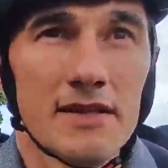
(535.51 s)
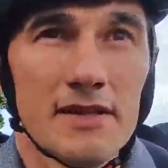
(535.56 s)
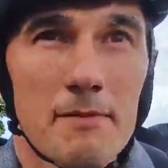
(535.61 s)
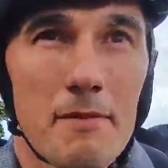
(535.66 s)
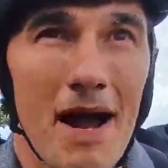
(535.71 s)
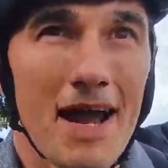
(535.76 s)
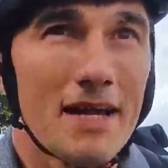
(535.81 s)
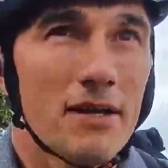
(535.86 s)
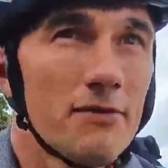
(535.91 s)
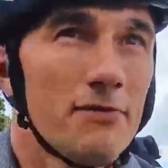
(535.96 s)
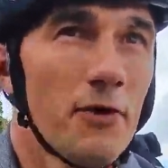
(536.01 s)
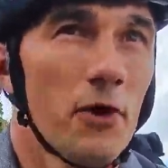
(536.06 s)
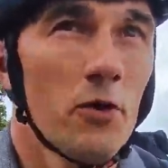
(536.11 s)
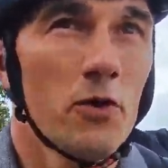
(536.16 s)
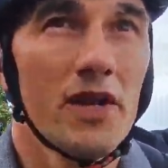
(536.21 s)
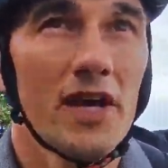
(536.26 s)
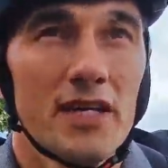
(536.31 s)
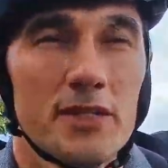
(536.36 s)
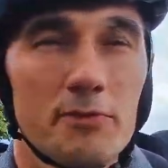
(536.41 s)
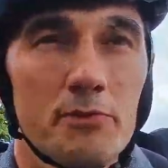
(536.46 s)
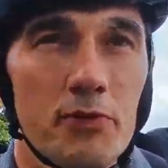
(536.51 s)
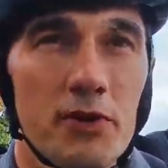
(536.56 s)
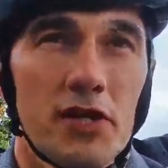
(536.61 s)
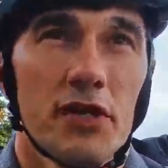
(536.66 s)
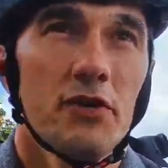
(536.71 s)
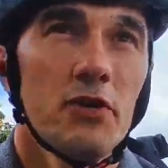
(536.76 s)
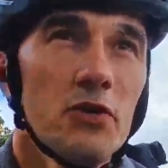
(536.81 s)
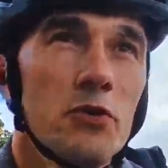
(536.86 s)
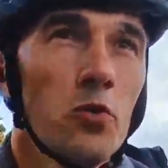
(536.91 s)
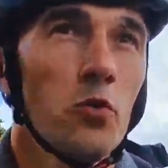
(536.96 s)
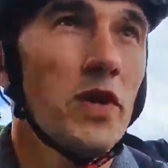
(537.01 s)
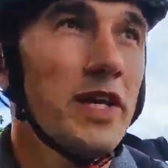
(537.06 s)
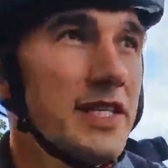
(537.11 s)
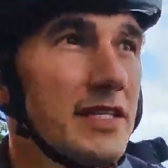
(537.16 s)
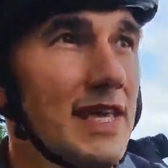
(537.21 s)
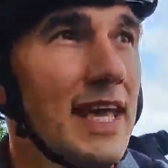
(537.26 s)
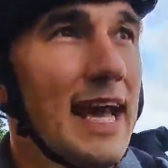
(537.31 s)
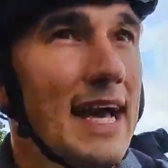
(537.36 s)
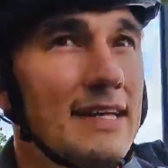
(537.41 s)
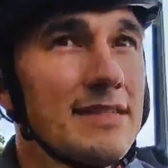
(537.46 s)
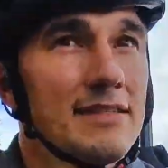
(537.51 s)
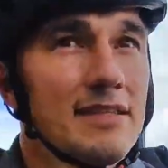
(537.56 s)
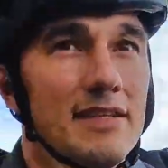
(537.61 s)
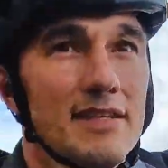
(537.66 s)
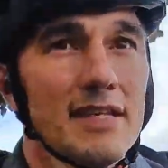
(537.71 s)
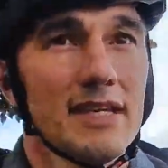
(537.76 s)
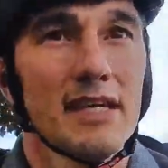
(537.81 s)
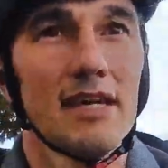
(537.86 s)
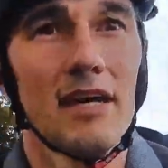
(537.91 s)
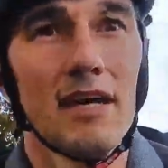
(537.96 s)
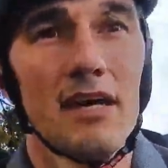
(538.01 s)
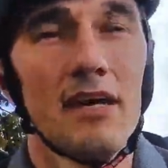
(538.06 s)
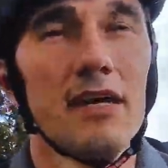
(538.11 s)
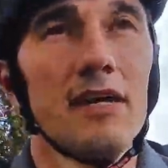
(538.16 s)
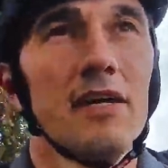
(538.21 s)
the microphone has pretty good wind canceling.